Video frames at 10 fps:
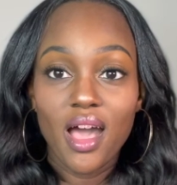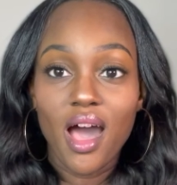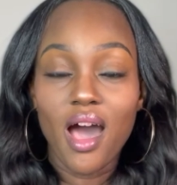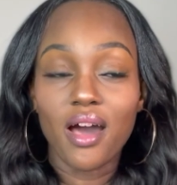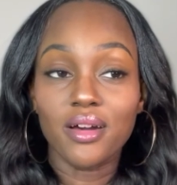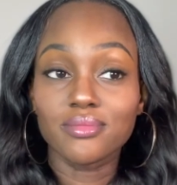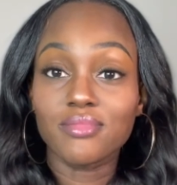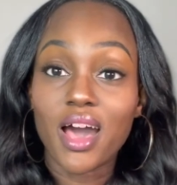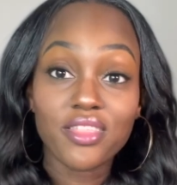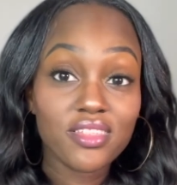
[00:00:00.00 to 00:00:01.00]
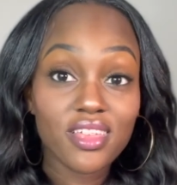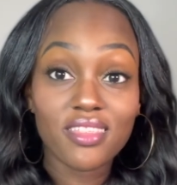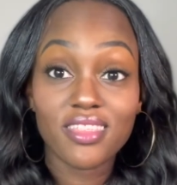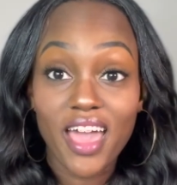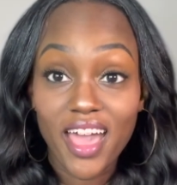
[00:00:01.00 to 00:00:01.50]
um, other
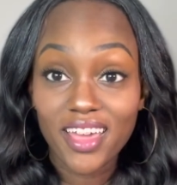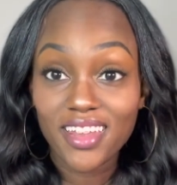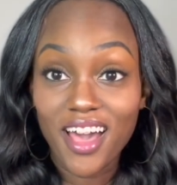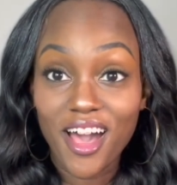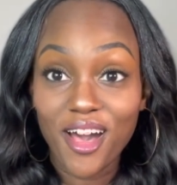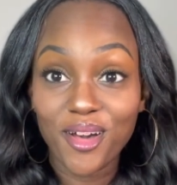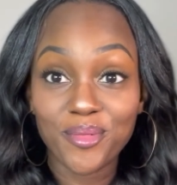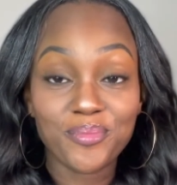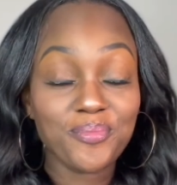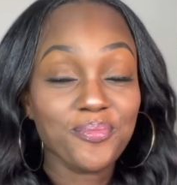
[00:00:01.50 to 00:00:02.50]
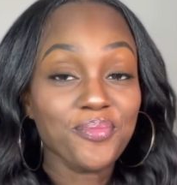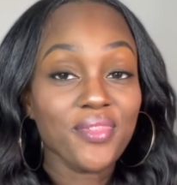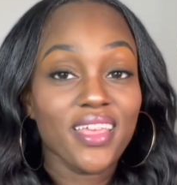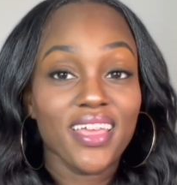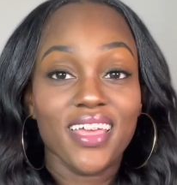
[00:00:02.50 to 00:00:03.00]
than that, um,
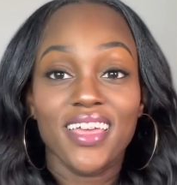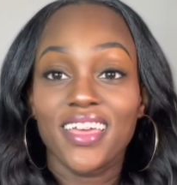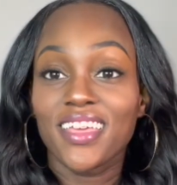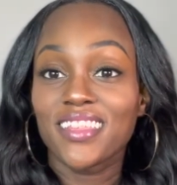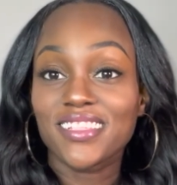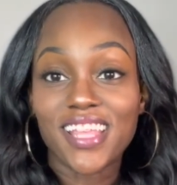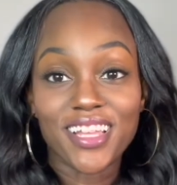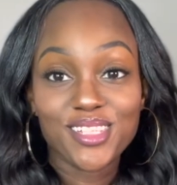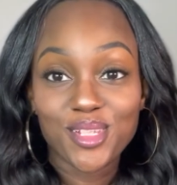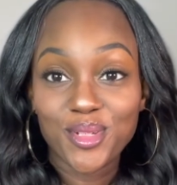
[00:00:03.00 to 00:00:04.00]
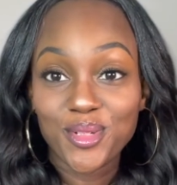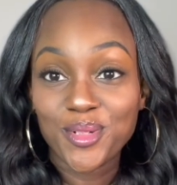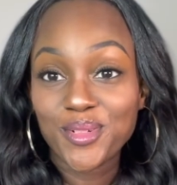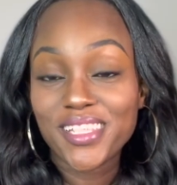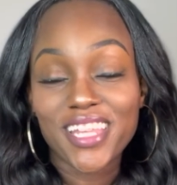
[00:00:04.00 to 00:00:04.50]
stay
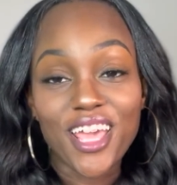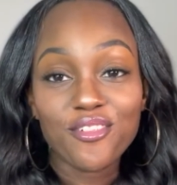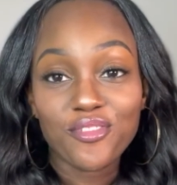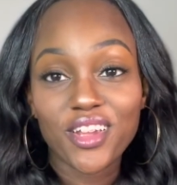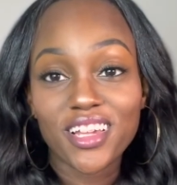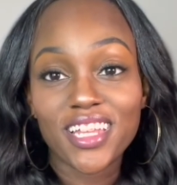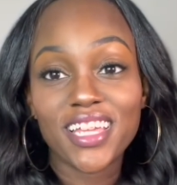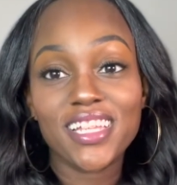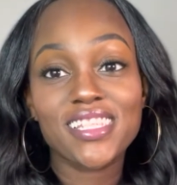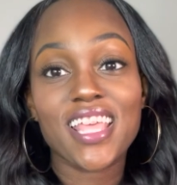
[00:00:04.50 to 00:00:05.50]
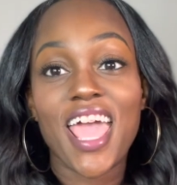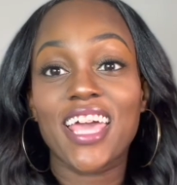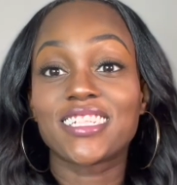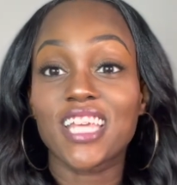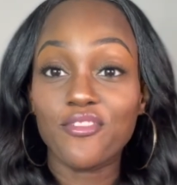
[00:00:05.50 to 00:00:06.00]
tuned, stay fearless,
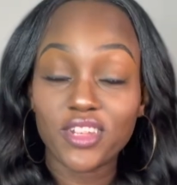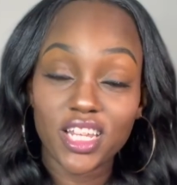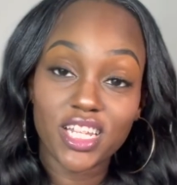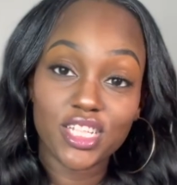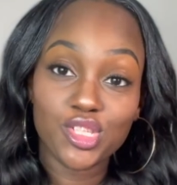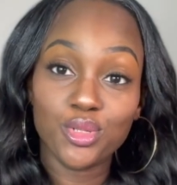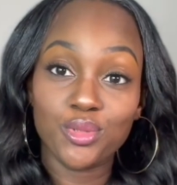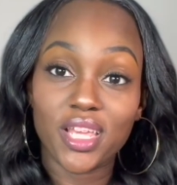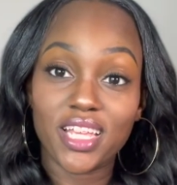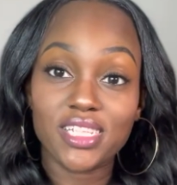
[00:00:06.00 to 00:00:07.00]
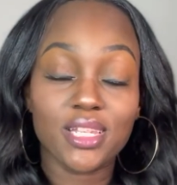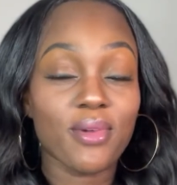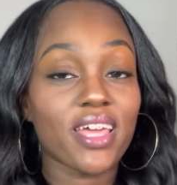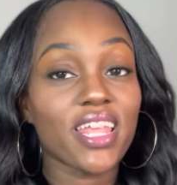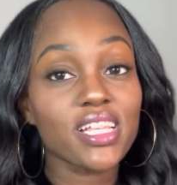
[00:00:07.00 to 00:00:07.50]
and definitely tune in to
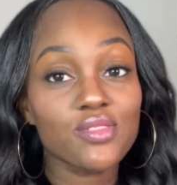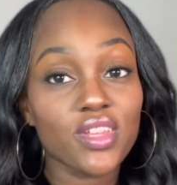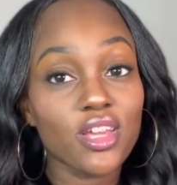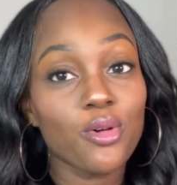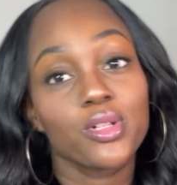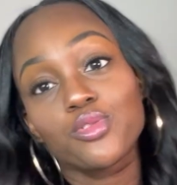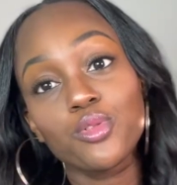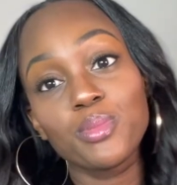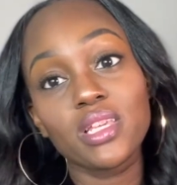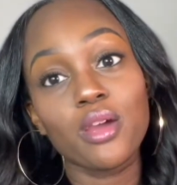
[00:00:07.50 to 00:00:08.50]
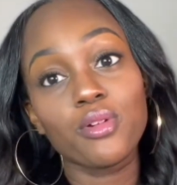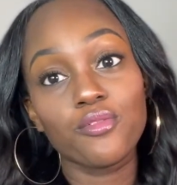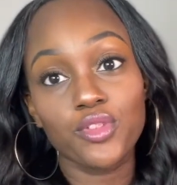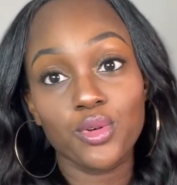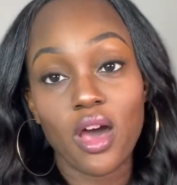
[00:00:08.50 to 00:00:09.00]
my next video, which will be a
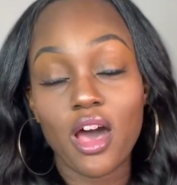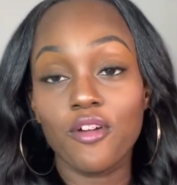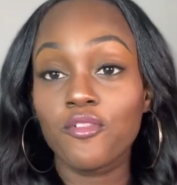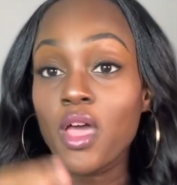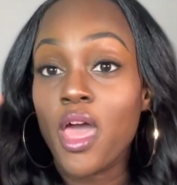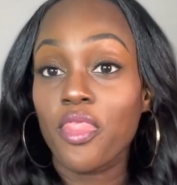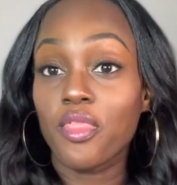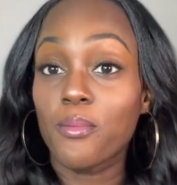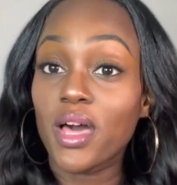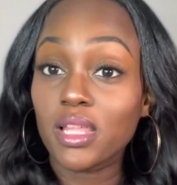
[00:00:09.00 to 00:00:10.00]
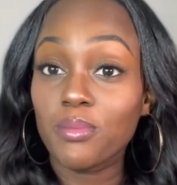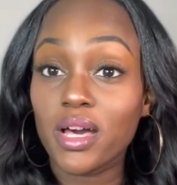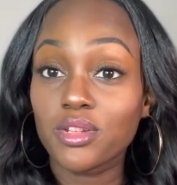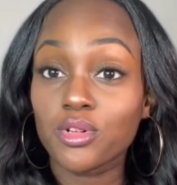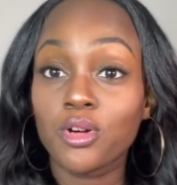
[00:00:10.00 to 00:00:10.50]
review of the belly
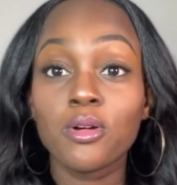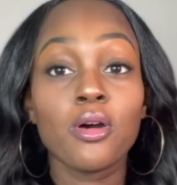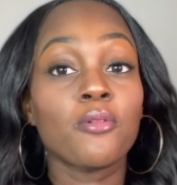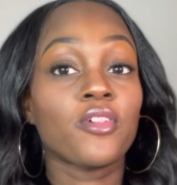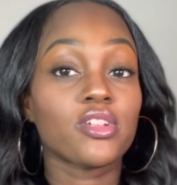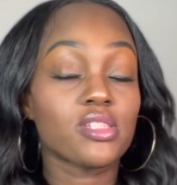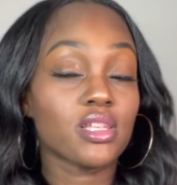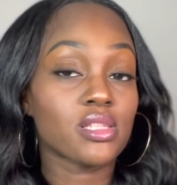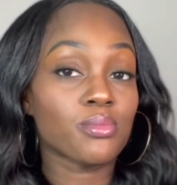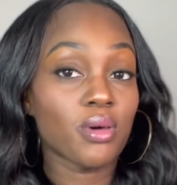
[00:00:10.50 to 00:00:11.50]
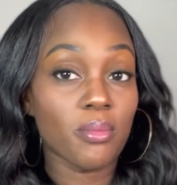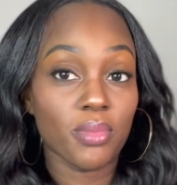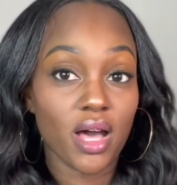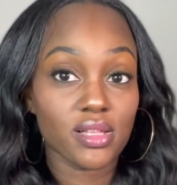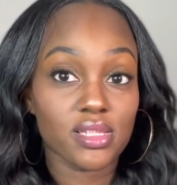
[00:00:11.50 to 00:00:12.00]
bundle versus bump
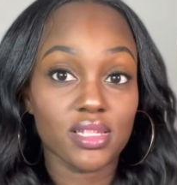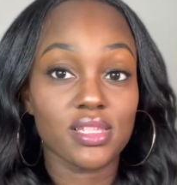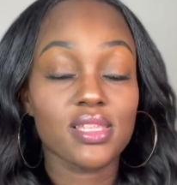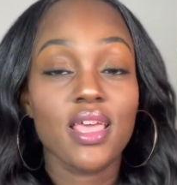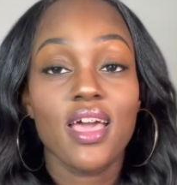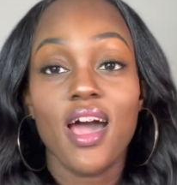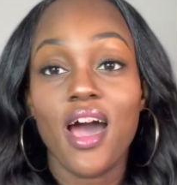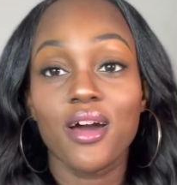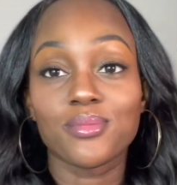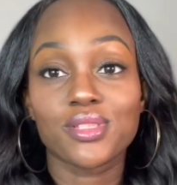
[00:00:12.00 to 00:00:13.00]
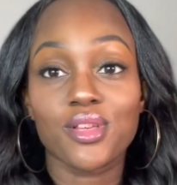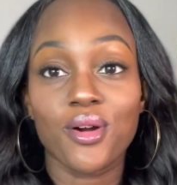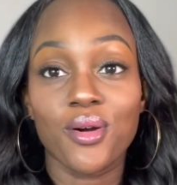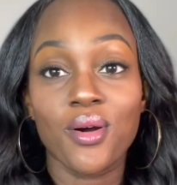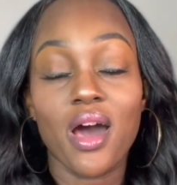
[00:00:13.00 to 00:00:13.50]
boxes. Um,
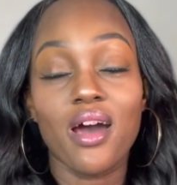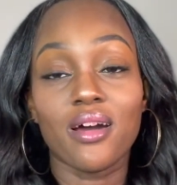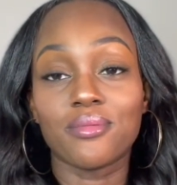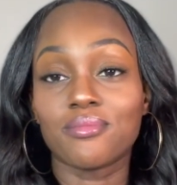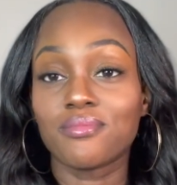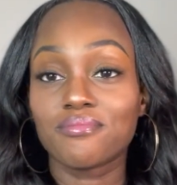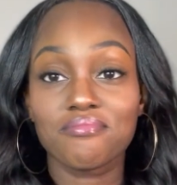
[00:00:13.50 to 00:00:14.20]
so um,